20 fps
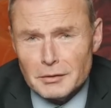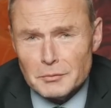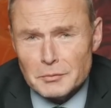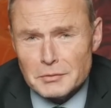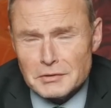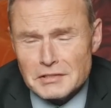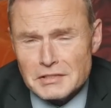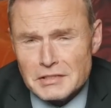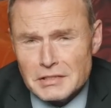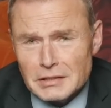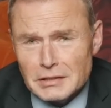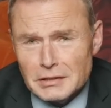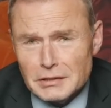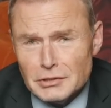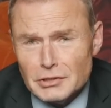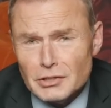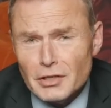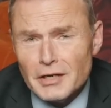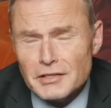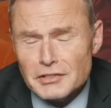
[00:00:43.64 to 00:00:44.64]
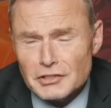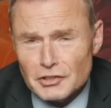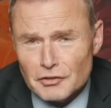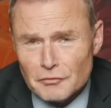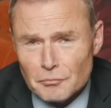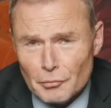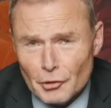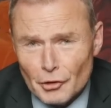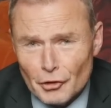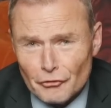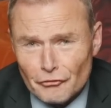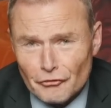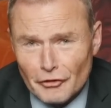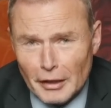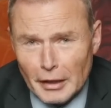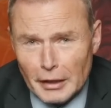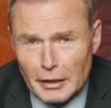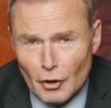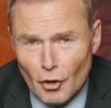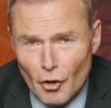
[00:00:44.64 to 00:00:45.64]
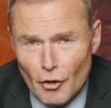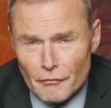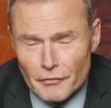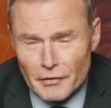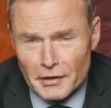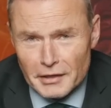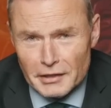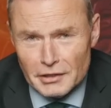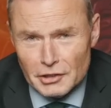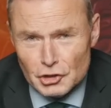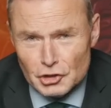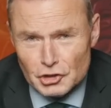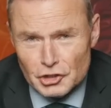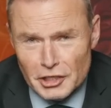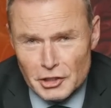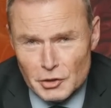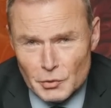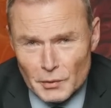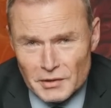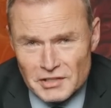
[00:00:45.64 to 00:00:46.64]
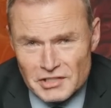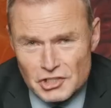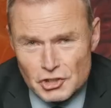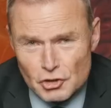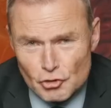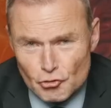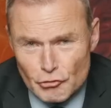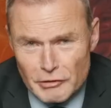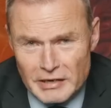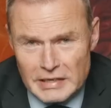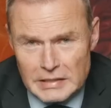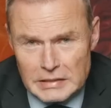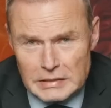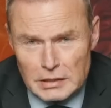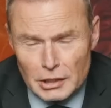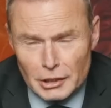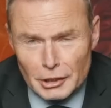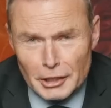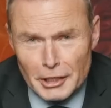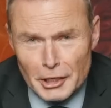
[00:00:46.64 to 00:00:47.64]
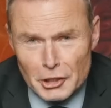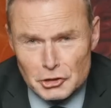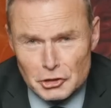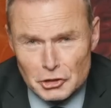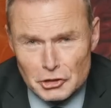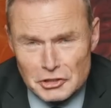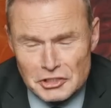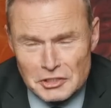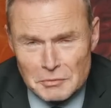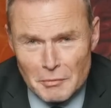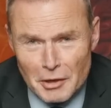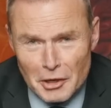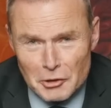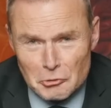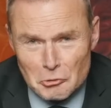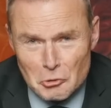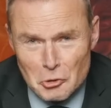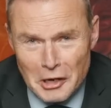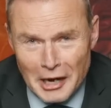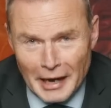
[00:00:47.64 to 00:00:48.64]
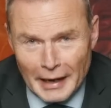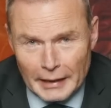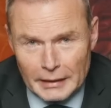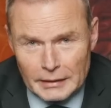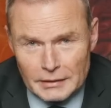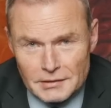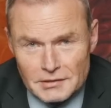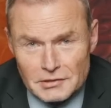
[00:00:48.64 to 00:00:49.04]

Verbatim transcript: was the ninetieth birthday of a genuine screen legend, Sir Michael Caine.